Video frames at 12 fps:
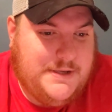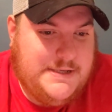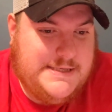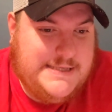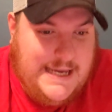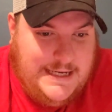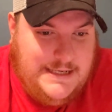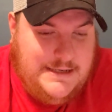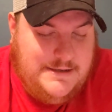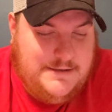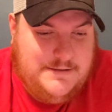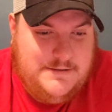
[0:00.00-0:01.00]

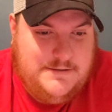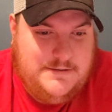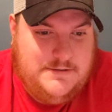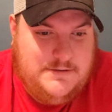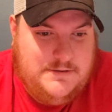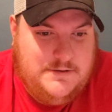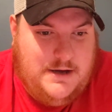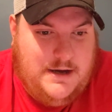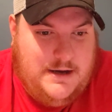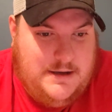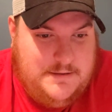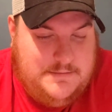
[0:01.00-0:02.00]
Second
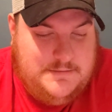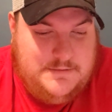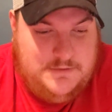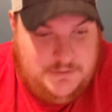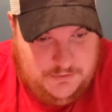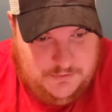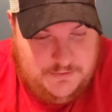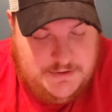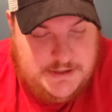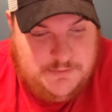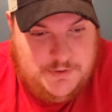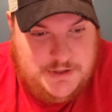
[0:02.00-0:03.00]

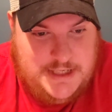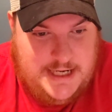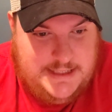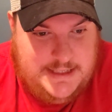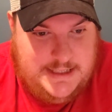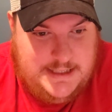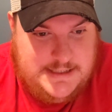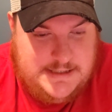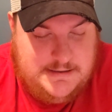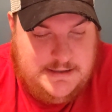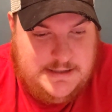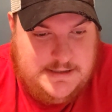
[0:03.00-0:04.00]
news, which I think
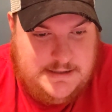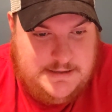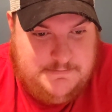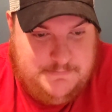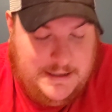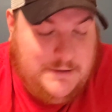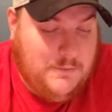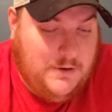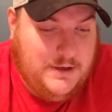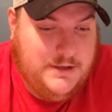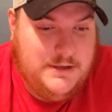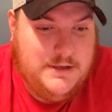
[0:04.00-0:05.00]
is a big
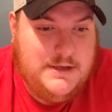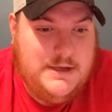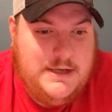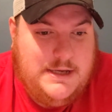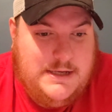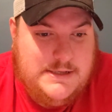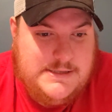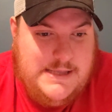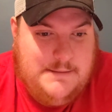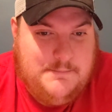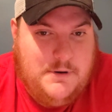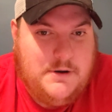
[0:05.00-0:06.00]
one, is
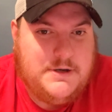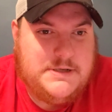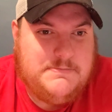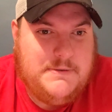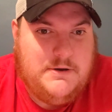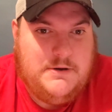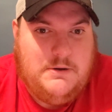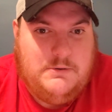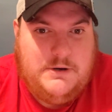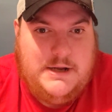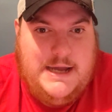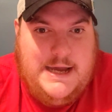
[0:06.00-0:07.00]
that Marcus
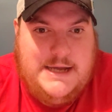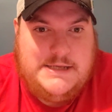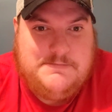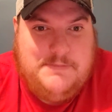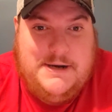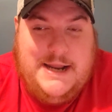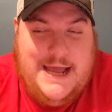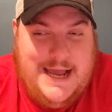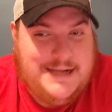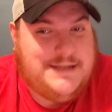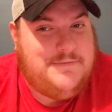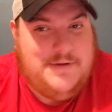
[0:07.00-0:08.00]
Mariota has been
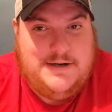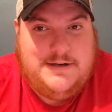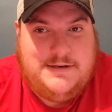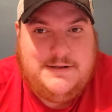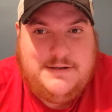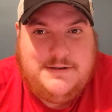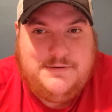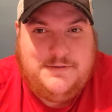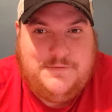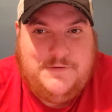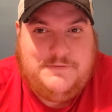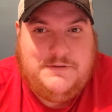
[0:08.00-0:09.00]
activated to
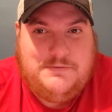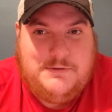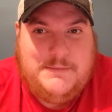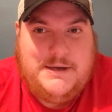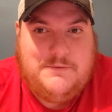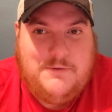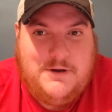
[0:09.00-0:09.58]
the 53-man